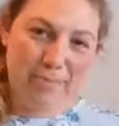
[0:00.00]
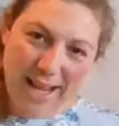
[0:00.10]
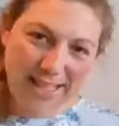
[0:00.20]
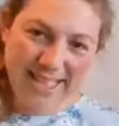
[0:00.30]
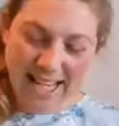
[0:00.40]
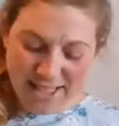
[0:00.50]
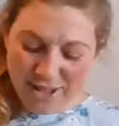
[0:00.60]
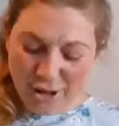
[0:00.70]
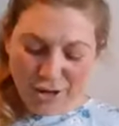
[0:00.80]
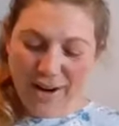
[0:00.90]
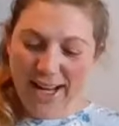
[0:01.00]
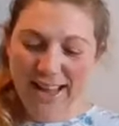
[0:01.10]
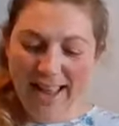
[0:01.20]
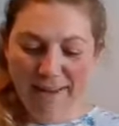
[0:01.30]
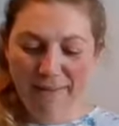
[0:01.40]
I texted her already
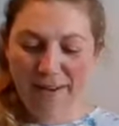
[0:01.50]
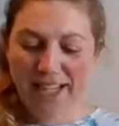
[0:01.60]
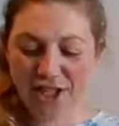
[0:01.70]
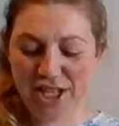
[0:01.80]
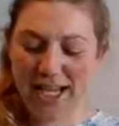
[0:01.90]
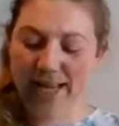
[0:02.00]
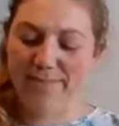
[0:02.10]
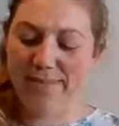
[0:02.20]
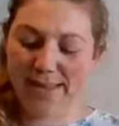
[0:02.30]
that I finished it.